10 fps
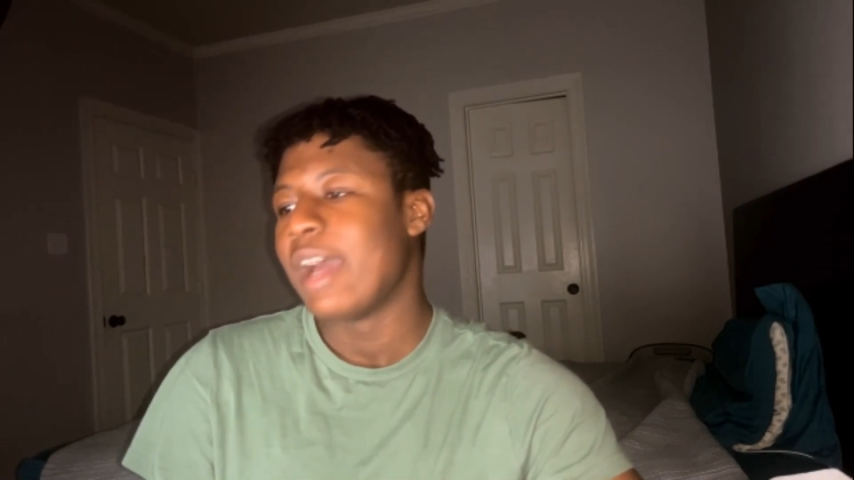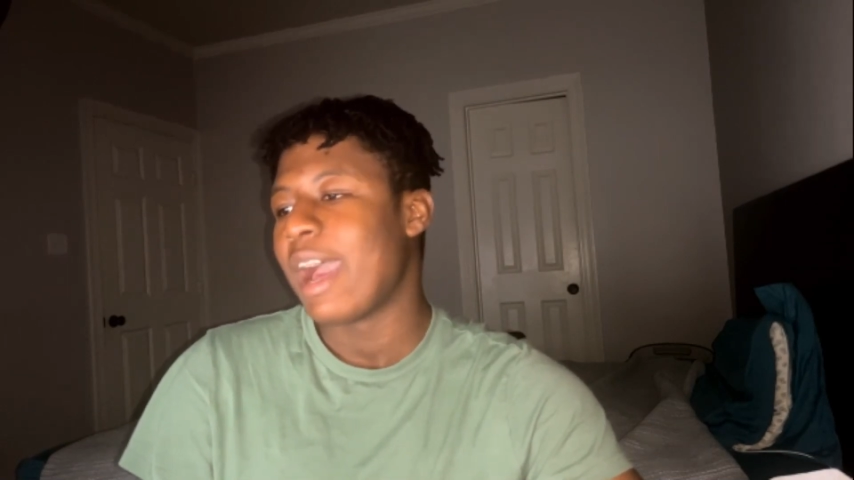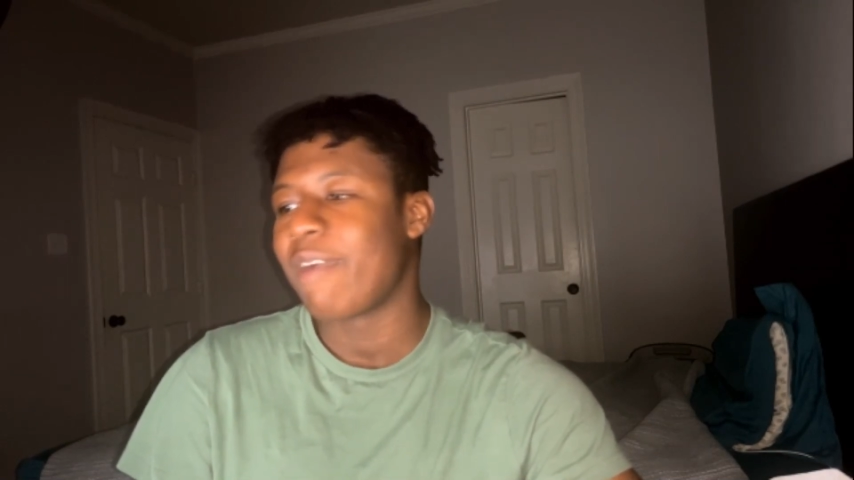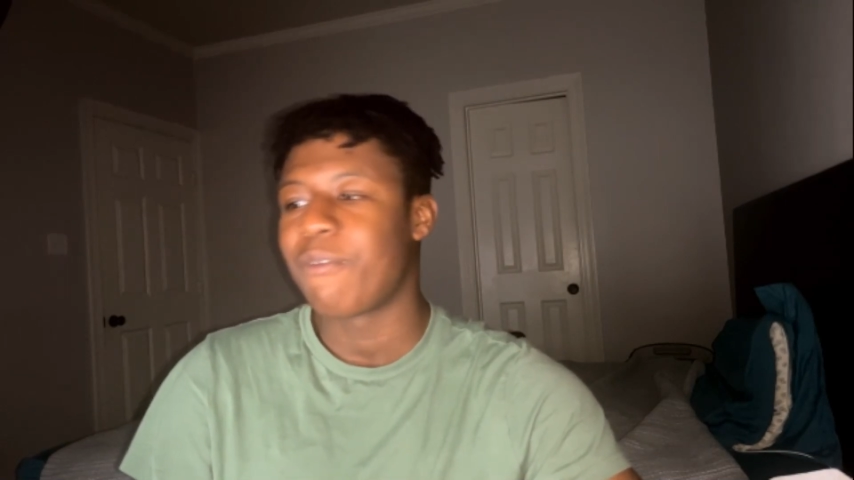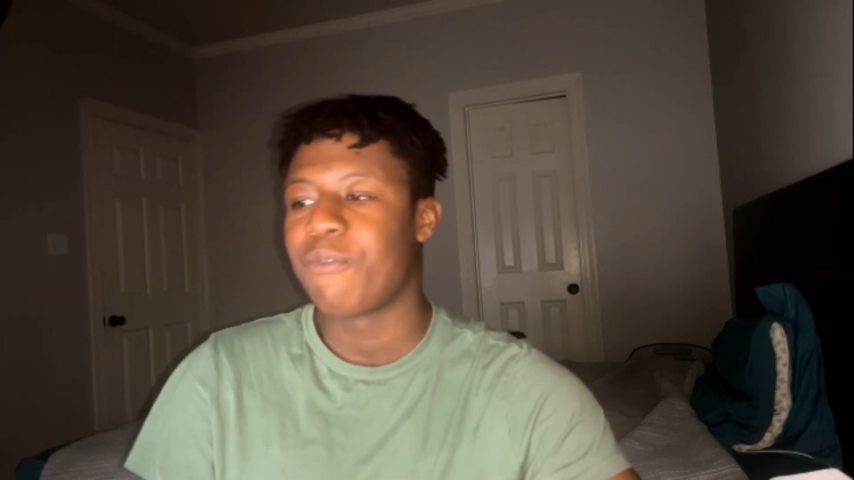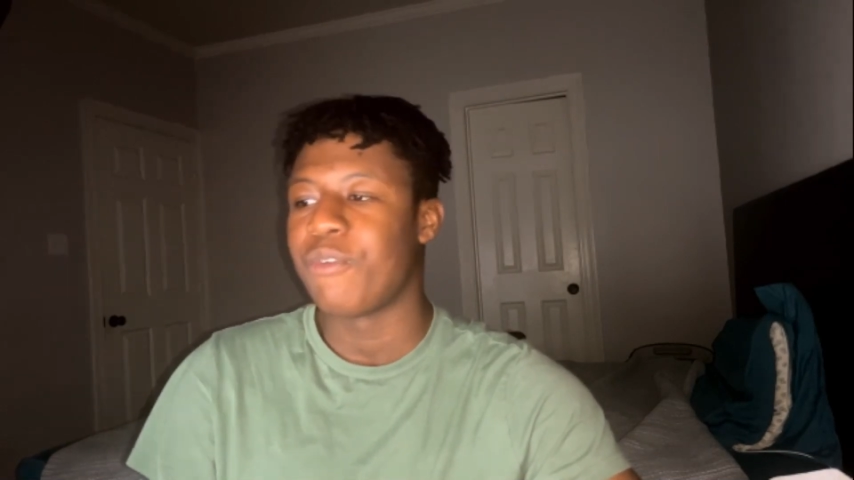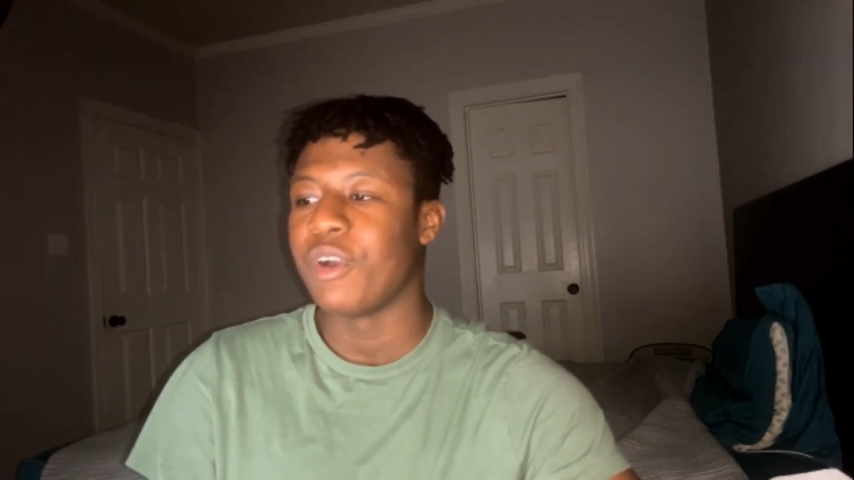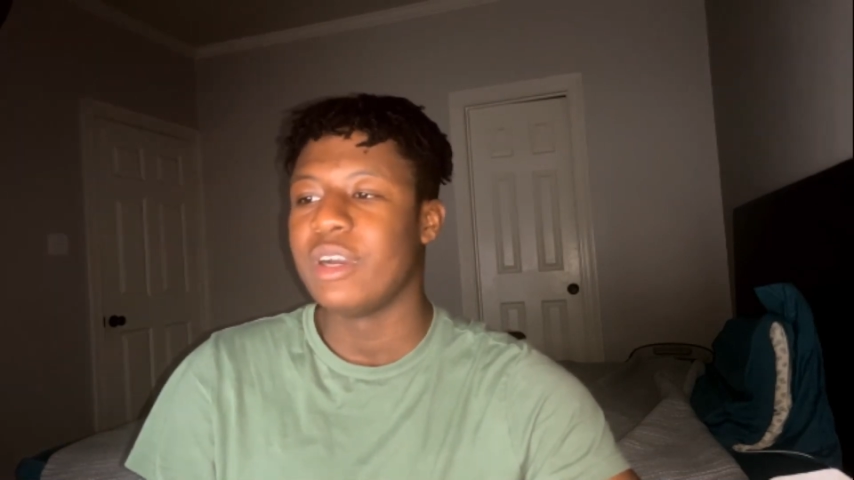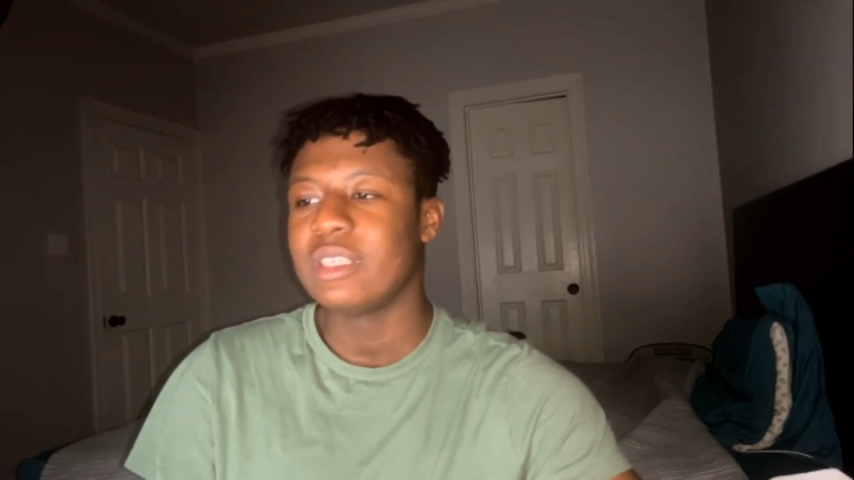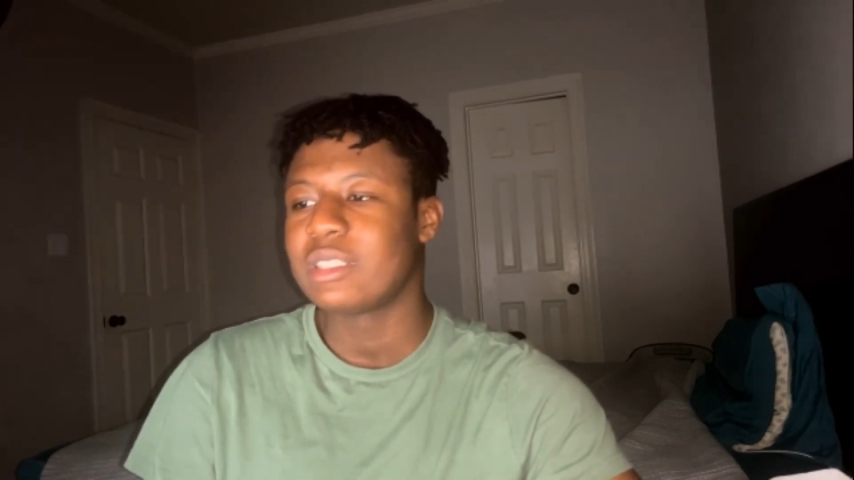at
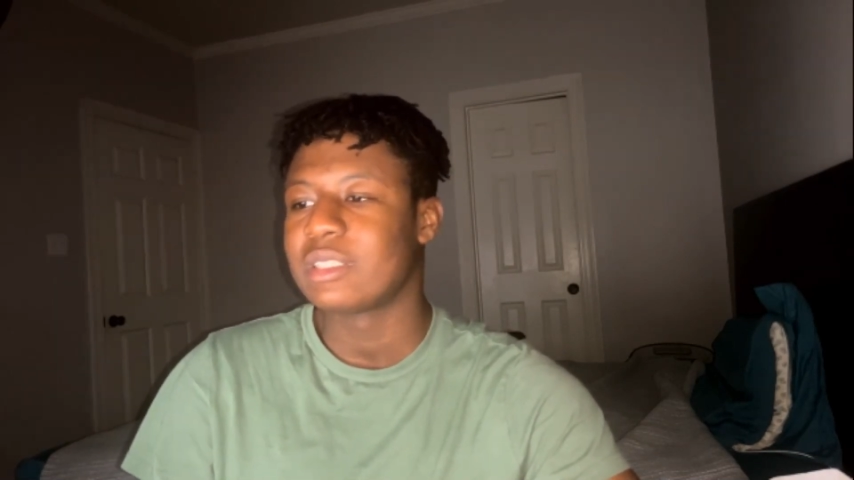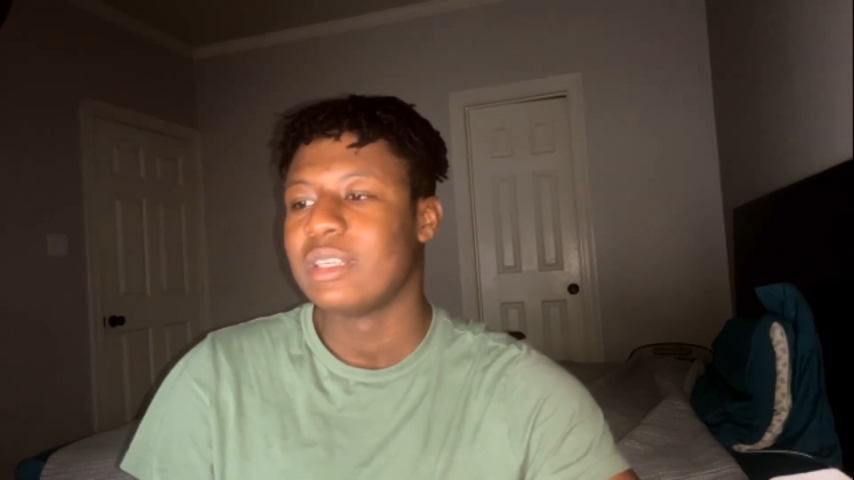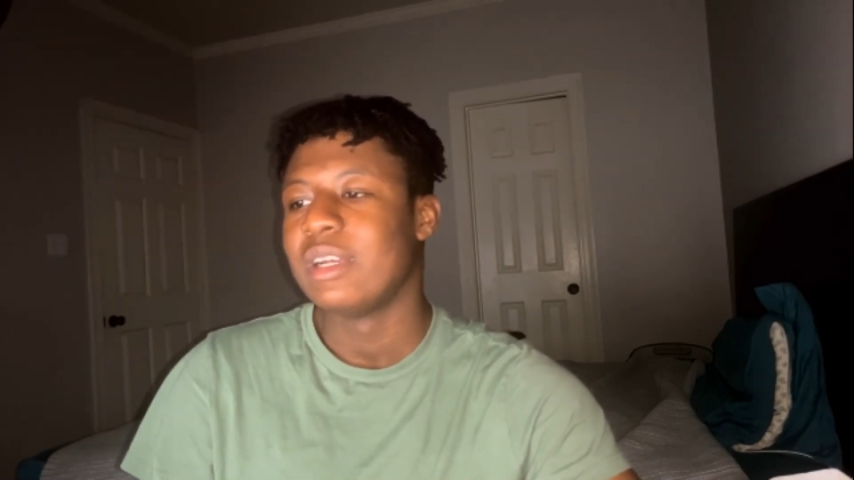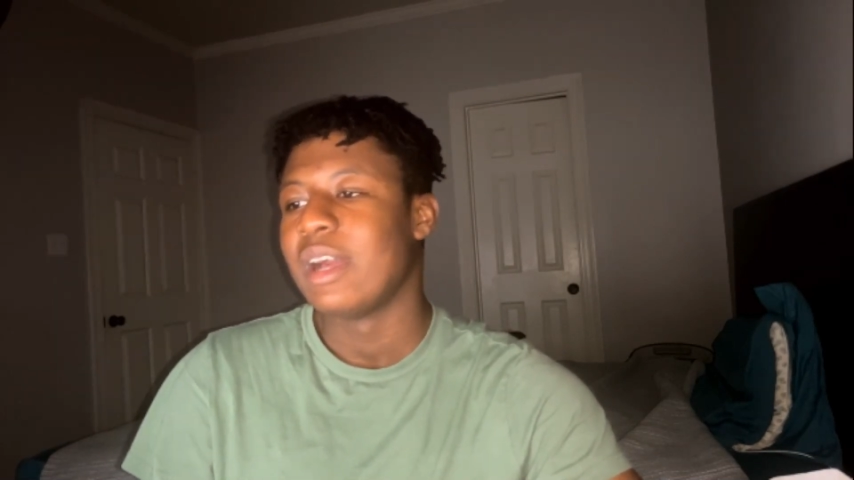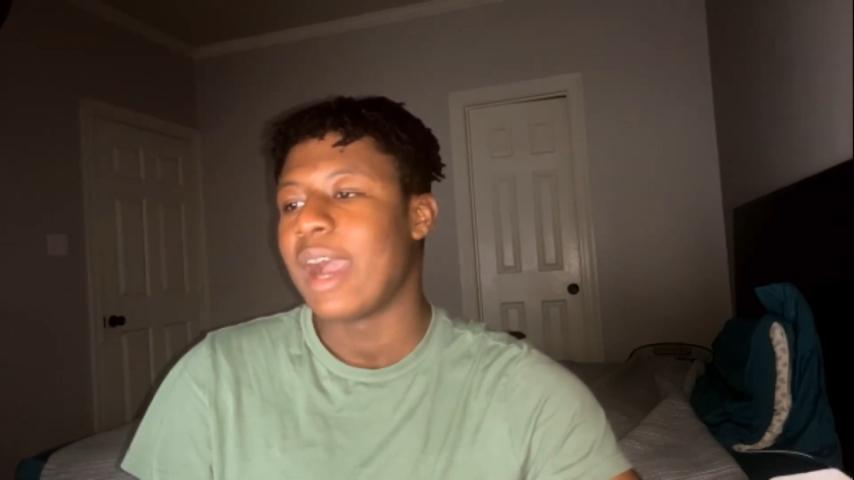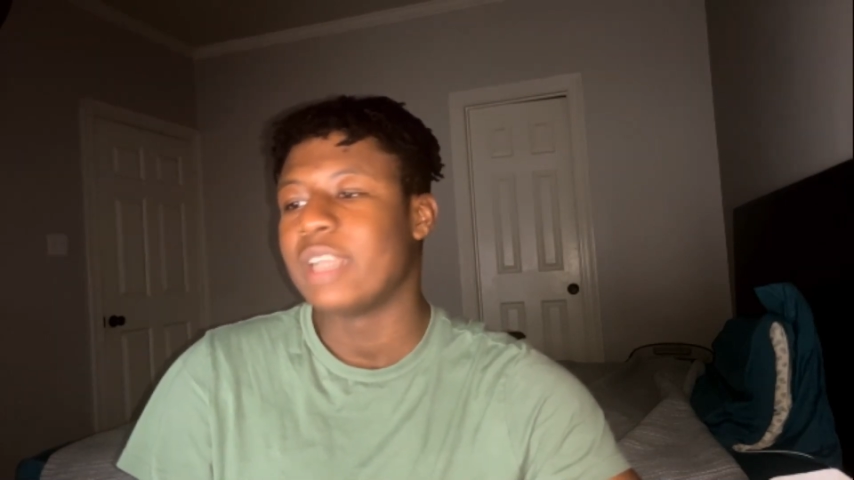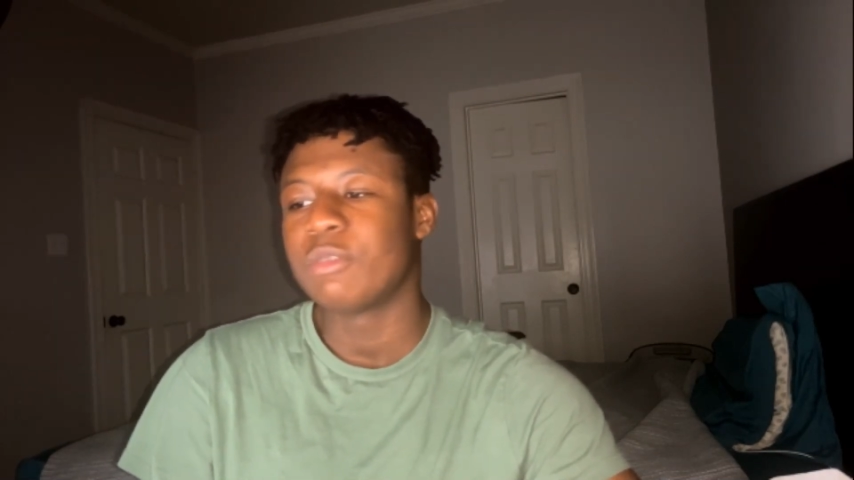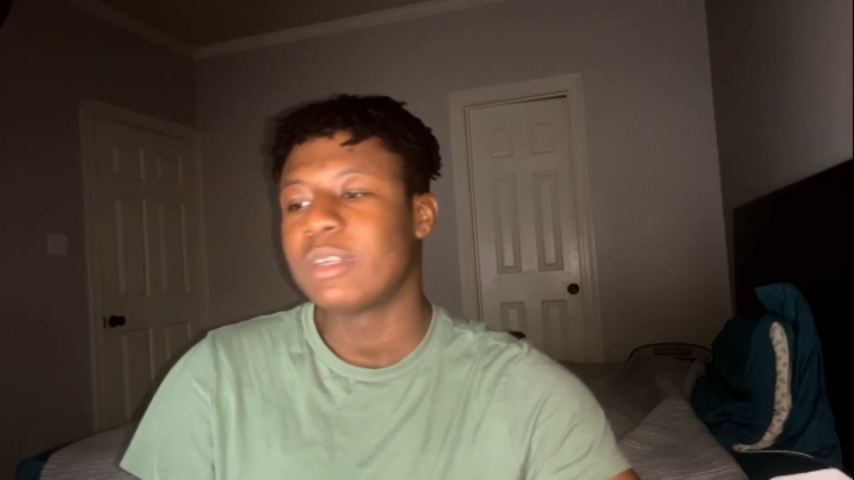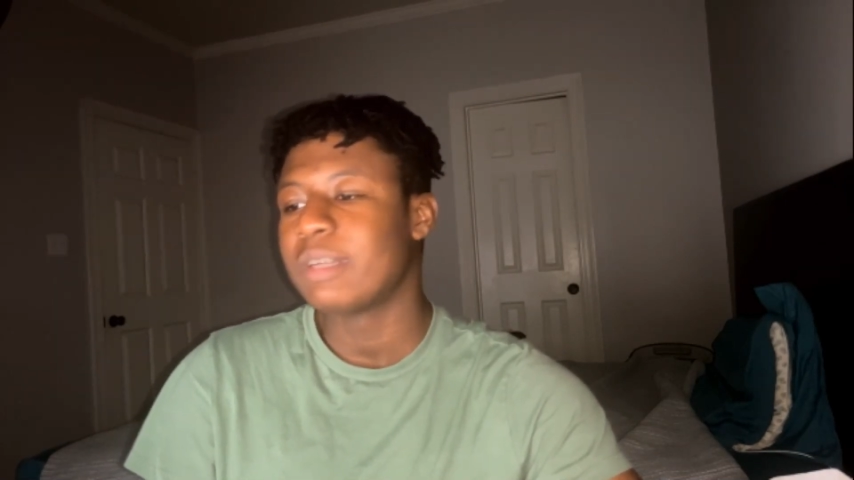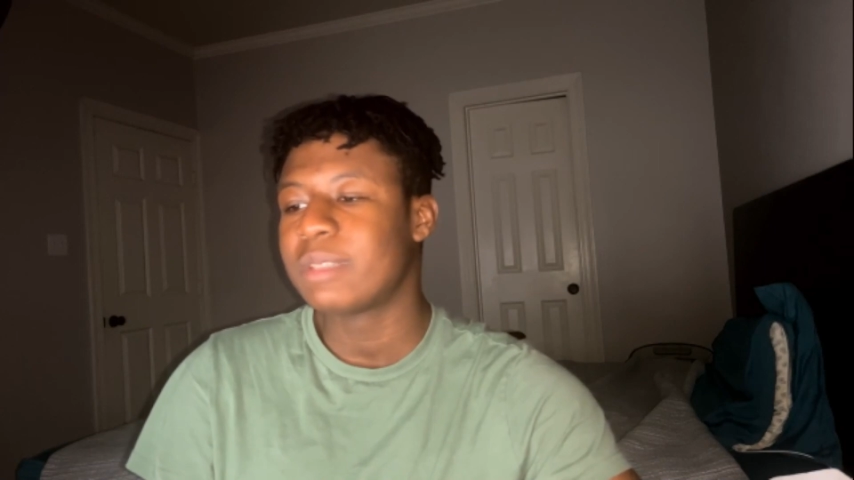first I
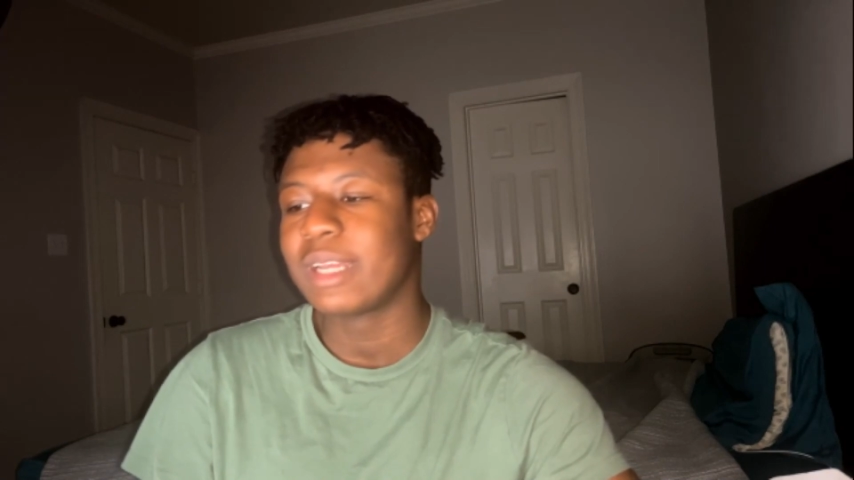just wanted them